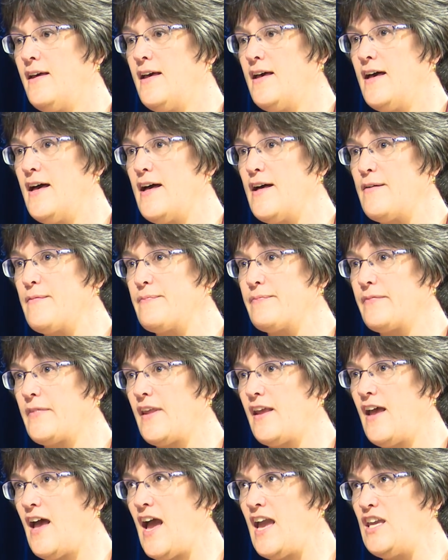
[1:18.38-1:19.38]

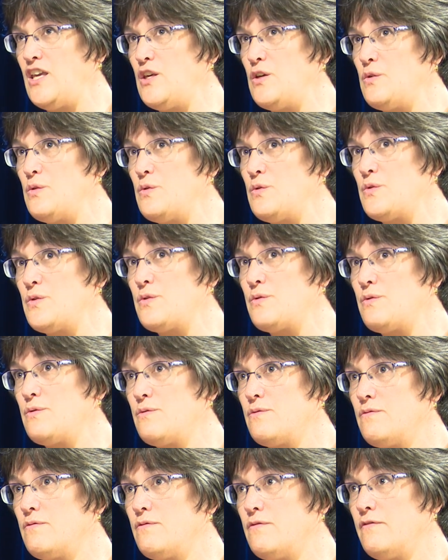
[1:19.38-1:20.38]
I use
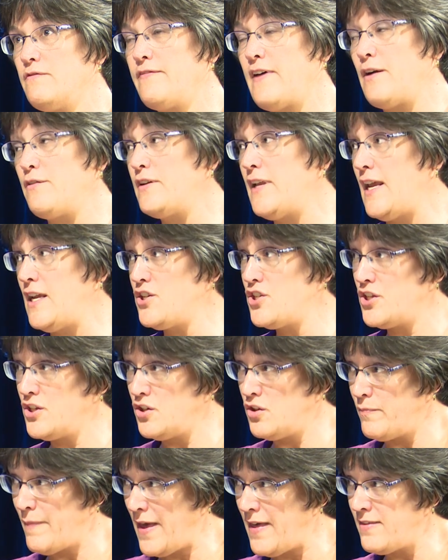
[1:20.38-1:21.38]

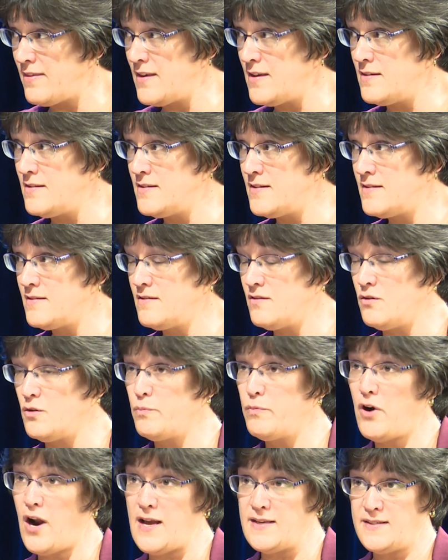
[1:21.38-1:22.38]
foundational methods or
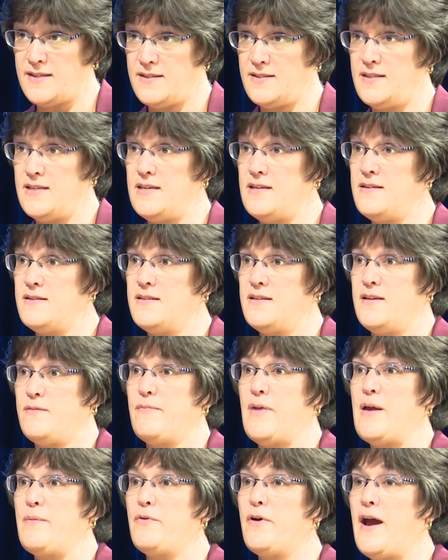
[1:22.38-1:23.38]
processes in
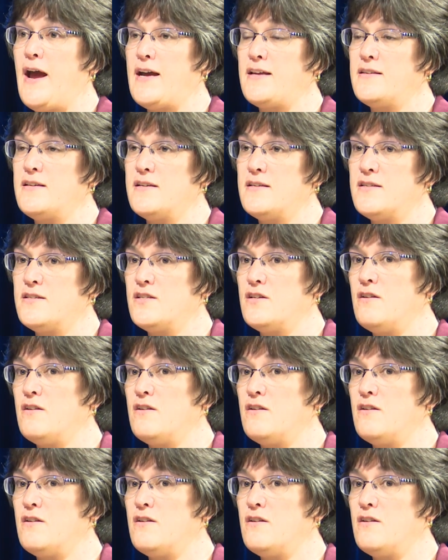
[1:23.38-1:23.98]
my practice,